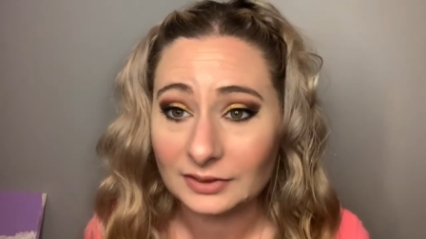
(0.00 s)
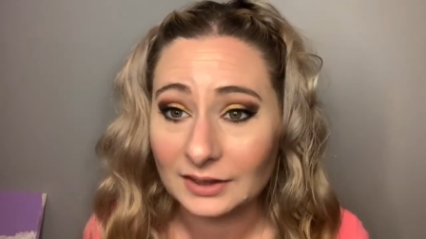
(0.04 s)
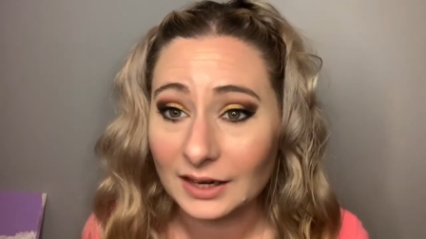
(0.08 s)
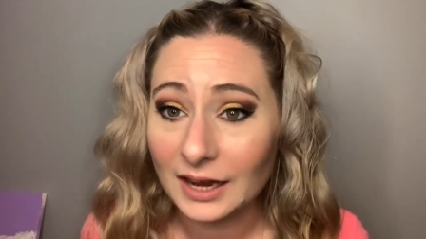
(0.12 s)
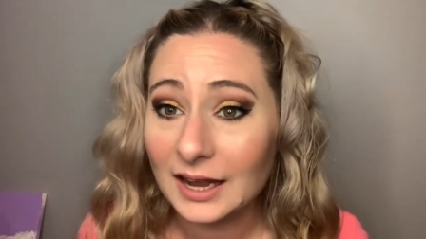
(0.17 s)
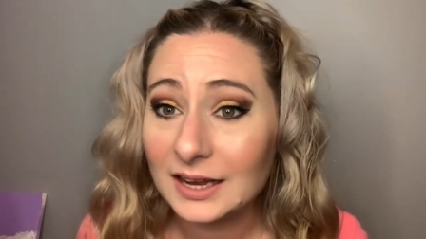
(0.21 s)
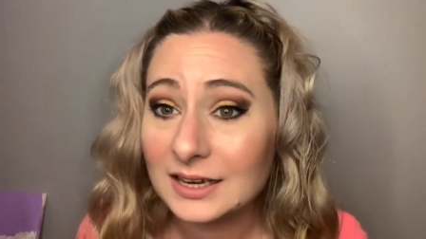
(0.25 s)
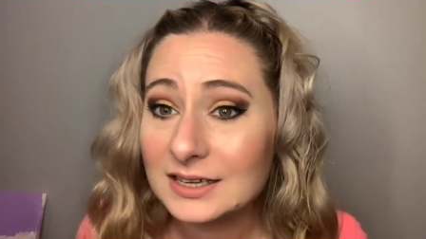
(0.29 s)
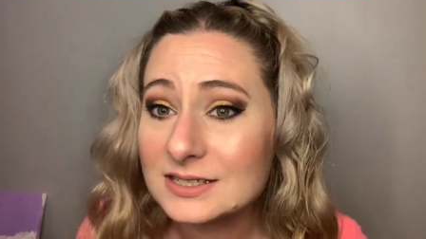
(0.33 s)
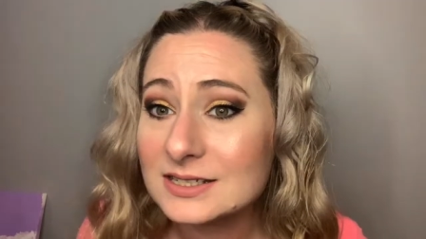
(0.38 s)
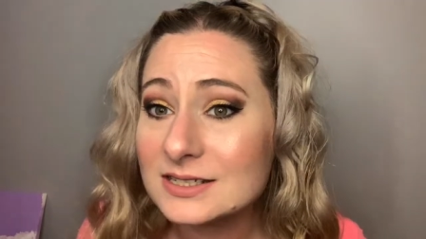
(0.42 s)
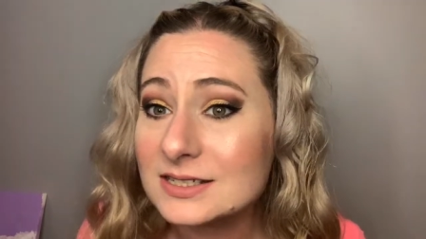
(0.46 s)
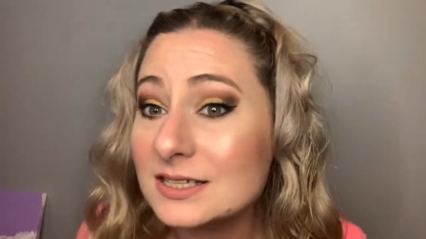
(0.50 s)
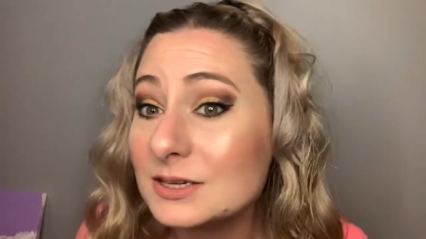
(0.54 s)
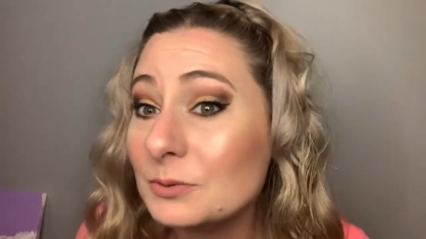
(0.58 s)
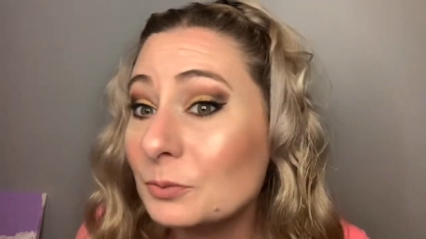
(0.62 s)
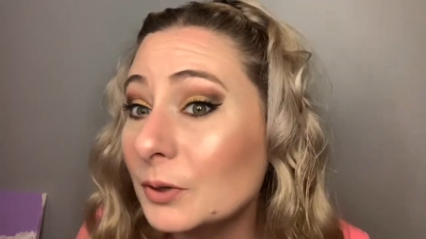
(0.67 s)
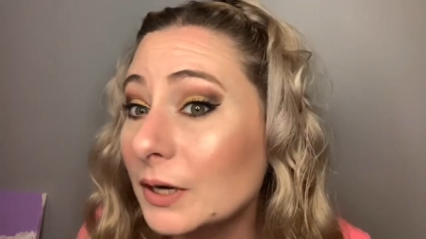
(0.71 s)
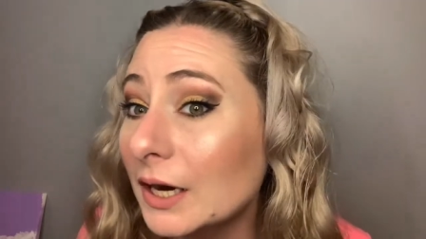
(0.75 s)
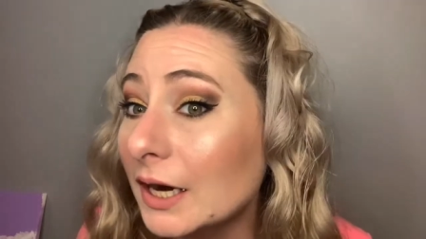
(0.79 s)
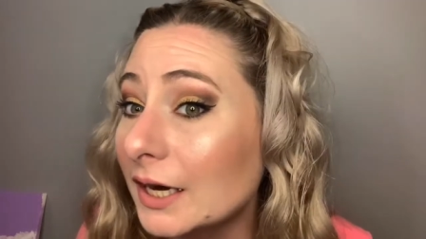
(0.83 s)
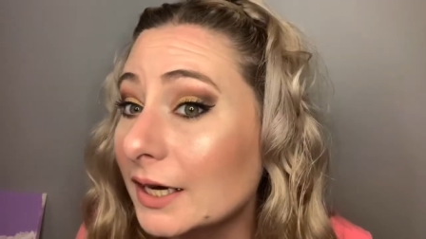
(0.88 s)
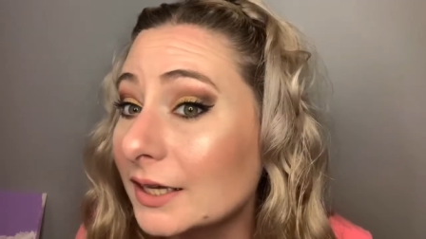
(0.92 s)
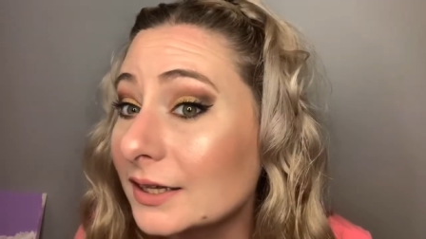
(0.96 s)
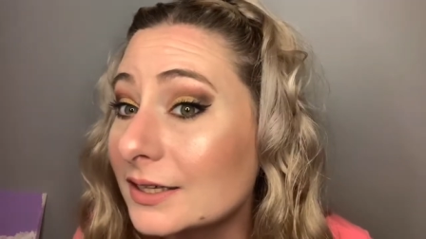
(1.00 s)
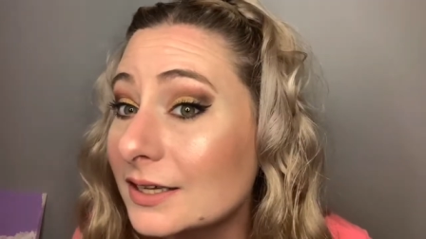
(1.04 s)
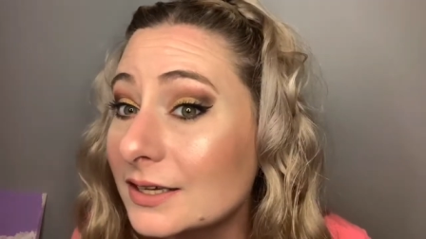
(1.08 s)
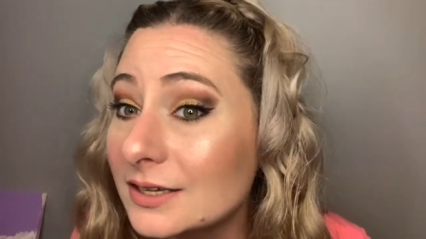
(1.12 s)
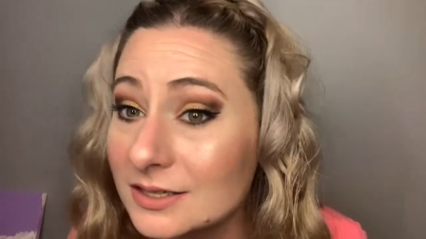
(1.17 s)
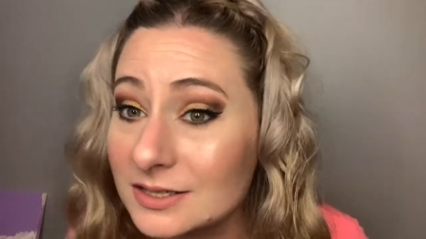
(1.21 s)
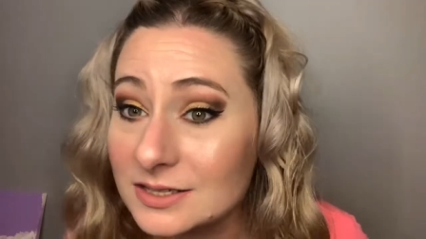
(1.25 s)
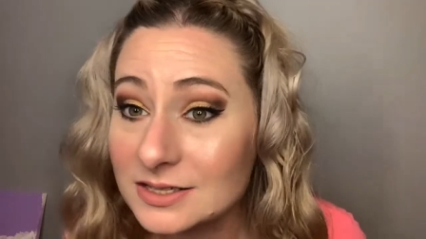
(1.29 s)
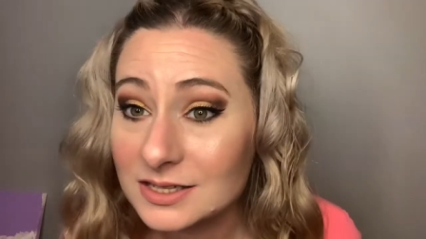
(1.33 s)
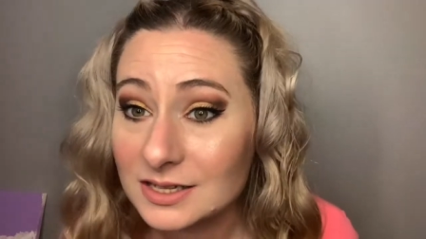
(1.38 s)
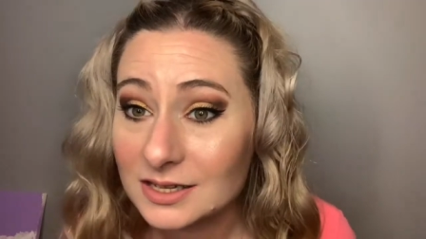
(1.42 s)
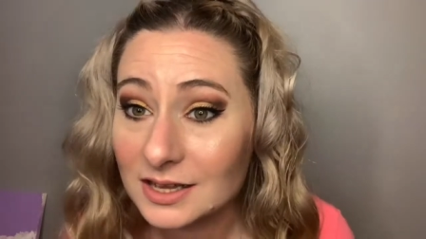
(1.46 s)
I could see wearing
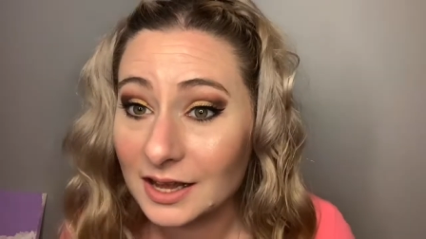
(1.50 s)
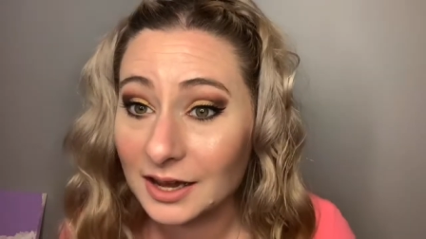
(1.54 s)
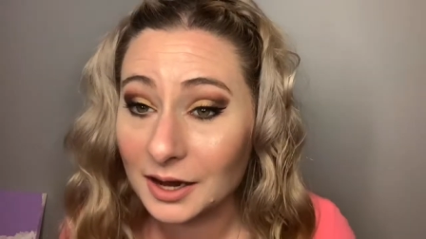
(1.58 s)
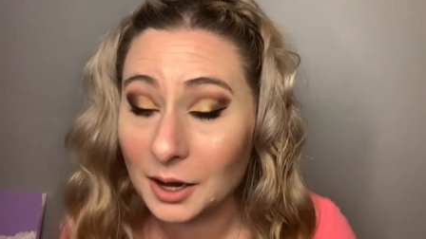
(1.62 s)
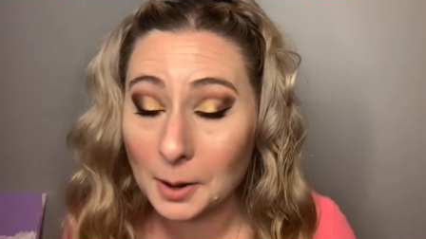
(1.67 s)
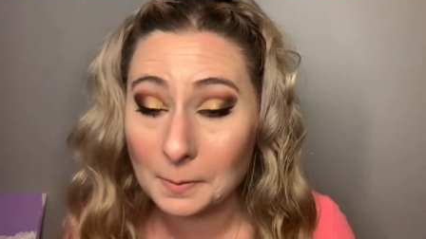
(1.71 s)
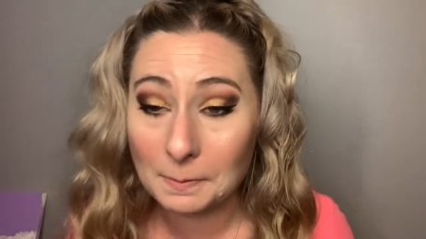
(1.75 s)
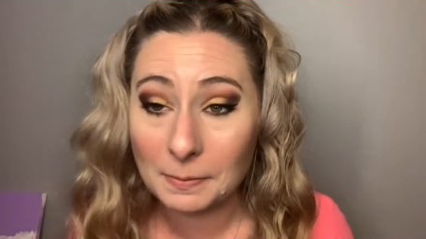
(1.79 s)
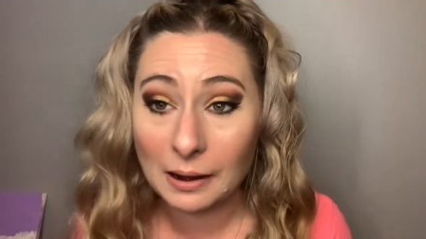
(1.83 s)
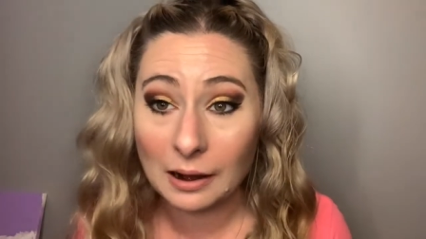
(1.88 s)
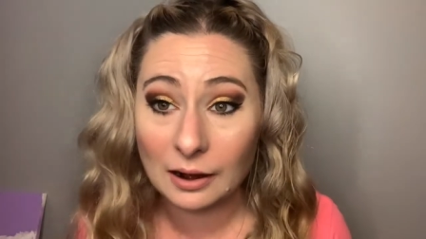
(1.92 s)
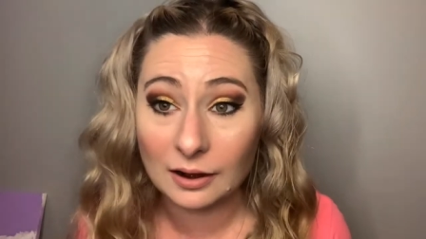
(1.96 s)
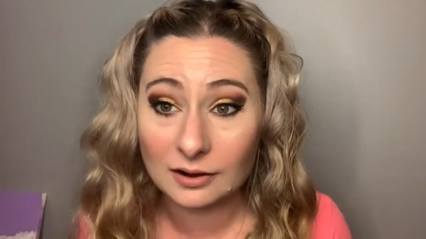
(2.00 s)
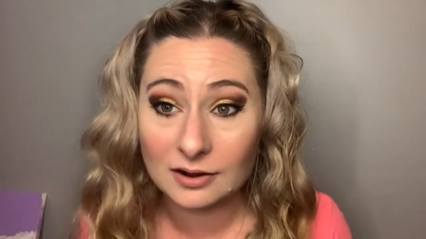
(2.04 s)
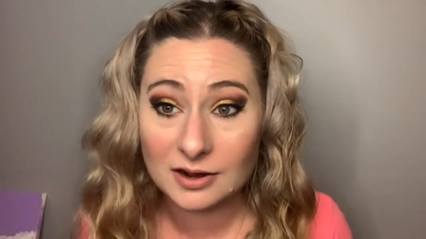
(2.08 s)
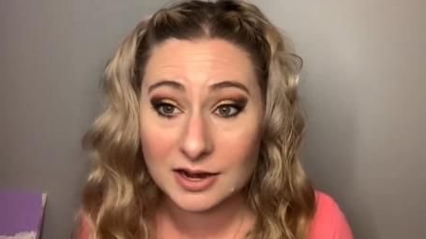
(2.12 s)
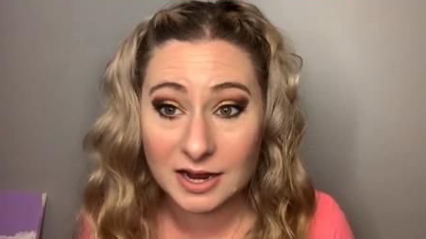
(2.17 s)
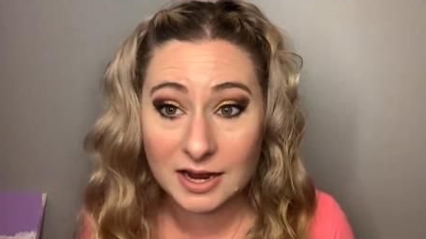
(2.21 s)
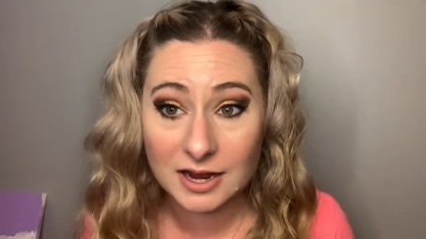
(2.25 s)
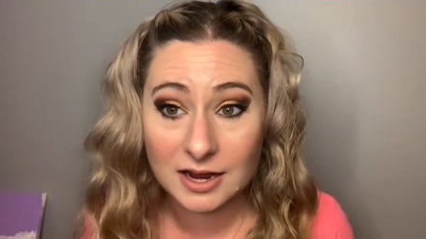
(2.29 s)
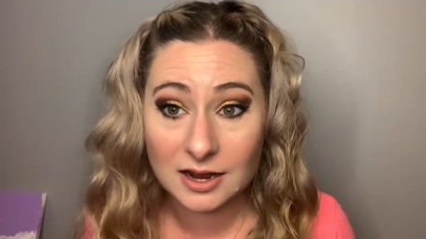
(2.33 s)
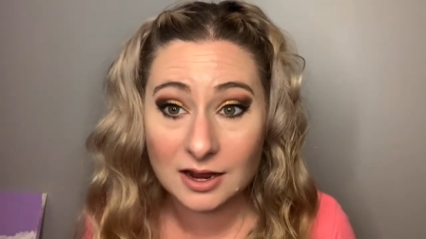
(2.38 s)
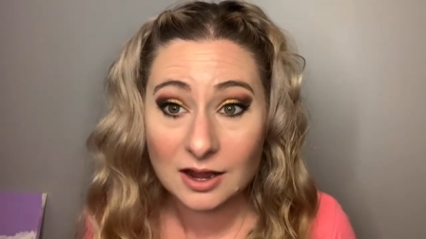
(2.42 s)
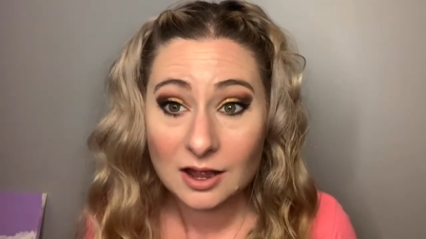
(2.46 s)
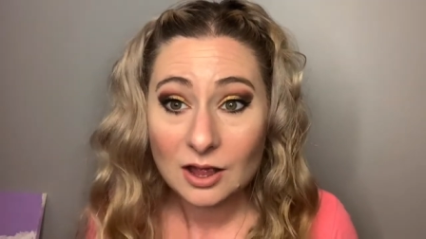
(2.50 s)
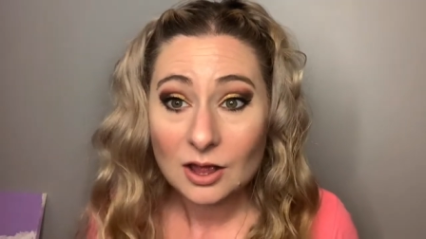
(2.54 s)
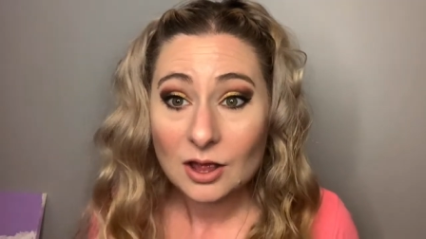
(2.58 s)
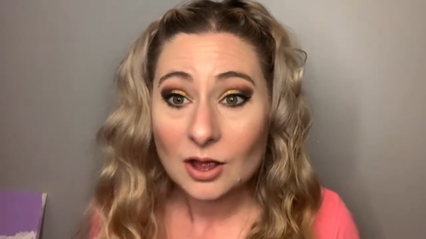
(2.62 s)
this to like a party